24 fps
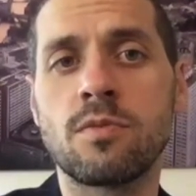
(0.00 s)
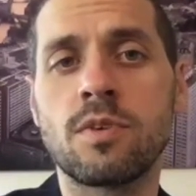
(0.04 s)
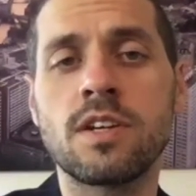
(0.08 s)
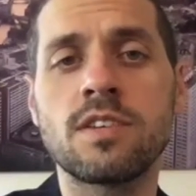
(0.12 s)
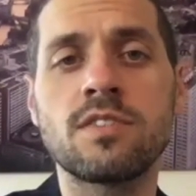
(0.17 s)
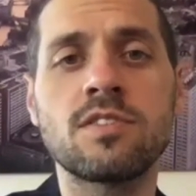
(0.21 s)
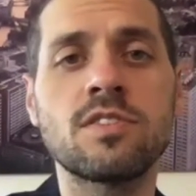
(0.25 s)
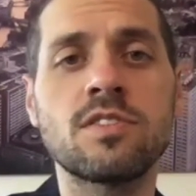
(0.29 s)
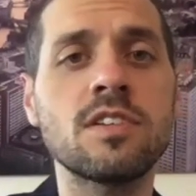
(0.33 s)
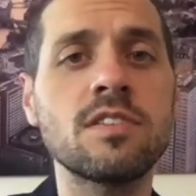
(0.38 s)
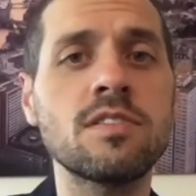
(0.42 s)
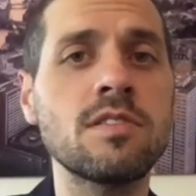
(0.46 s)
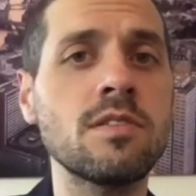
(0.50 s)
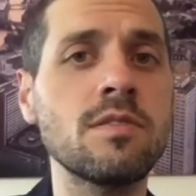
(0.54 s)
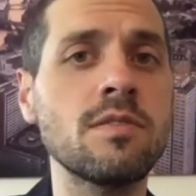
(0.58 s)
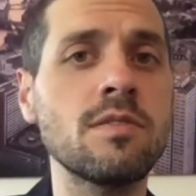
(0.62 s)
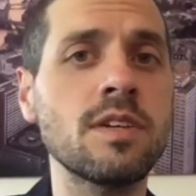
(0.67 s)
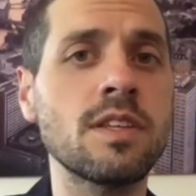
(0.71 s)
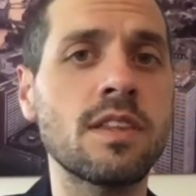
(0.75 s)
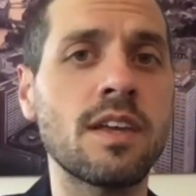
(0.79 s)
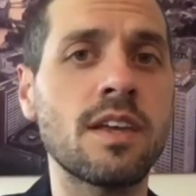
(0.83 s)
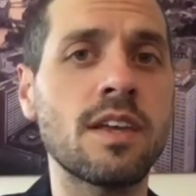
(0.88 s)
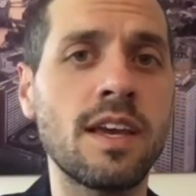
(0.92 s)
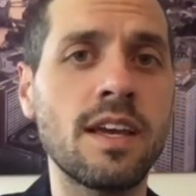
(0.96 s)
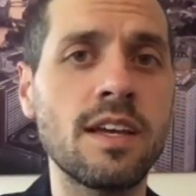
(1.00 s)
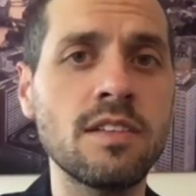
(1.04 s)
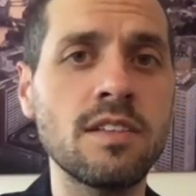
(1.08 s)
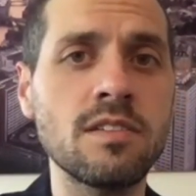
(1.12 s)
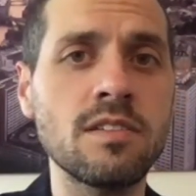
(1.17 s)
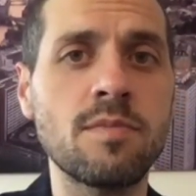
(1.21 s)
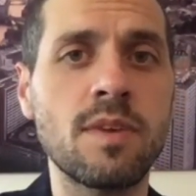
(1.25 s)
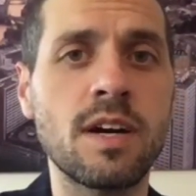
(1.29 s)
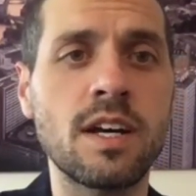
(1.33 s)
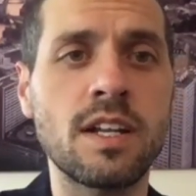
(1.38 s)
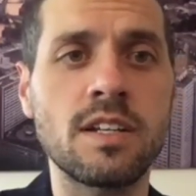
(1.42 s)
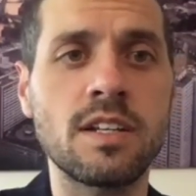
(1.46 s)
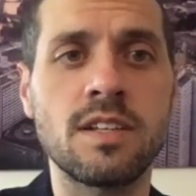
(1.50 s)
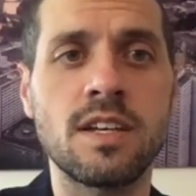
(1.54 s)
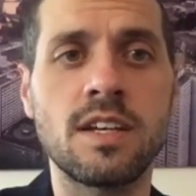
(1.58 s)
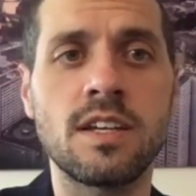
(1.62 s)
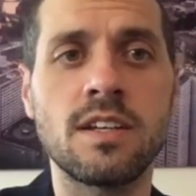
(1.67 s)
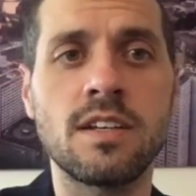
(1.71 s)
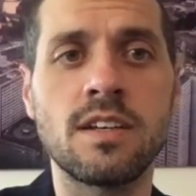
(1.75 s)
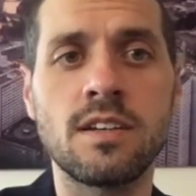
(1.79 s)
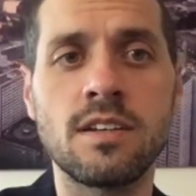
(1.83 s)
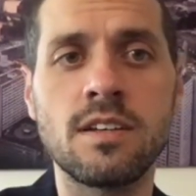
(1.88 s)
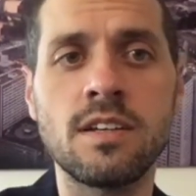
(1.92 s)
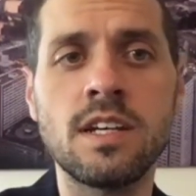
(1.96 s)
Whereas just knowing the antibody
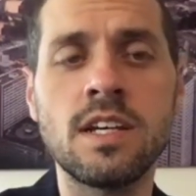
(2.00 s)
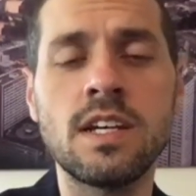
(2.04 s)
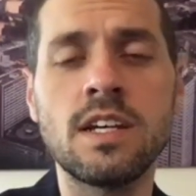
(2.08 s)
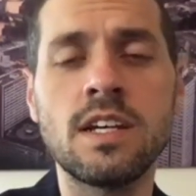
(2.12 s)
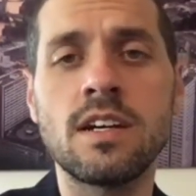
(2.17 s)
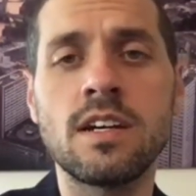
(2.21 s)
data,